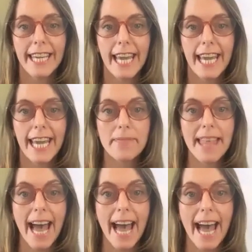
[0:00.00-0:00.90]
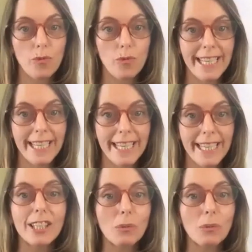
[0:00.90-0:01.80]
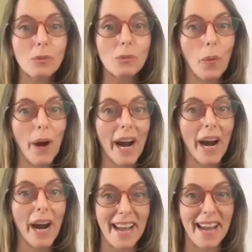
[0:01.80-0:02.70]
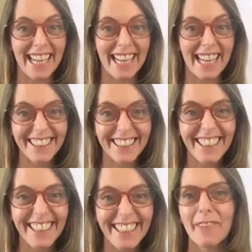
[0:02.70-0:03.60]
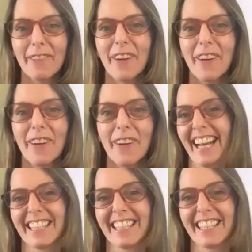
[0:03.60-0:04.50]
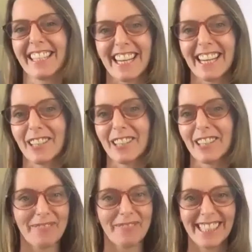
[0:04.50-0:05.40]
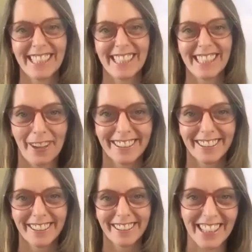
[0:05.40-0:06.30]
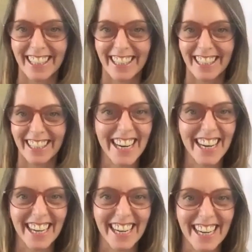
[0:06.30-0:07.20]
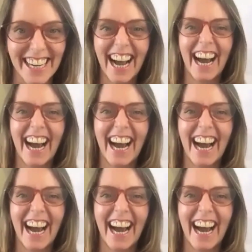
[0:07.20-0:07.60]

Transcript: yep, that really does work way better. And I went the end of the day and ordered myself one because I was like, no way.